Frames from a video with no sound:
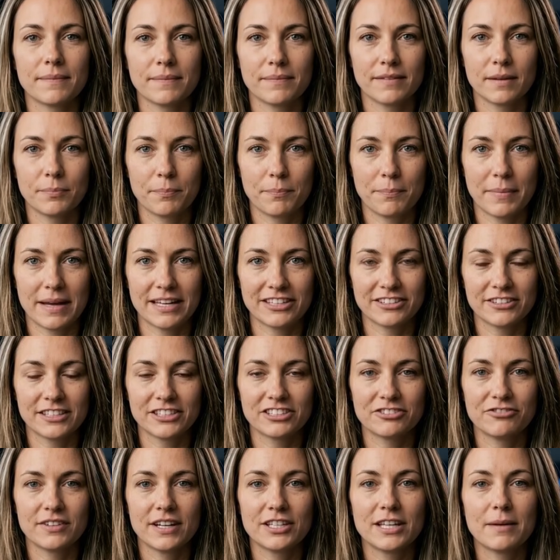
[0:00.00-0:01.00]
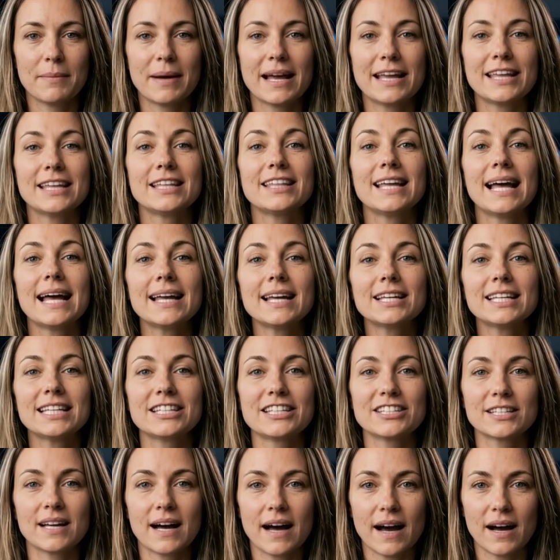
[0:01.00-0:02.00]
The business fundamentals
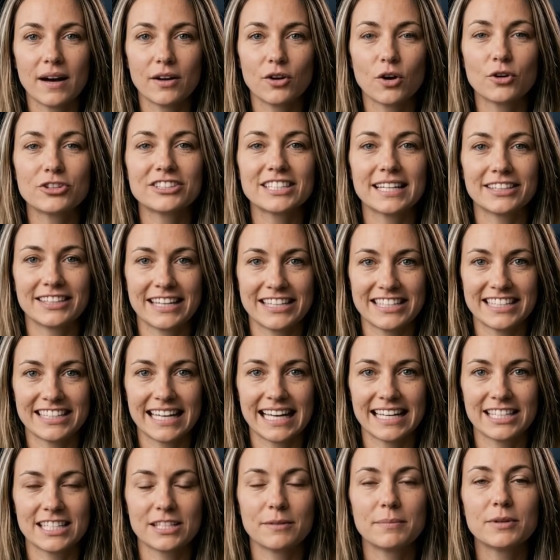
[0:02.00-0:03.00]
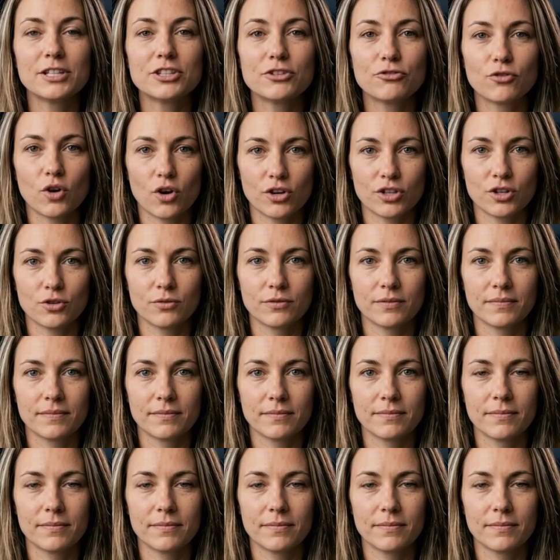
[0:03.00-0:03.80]
analyst looks at the settlement volume,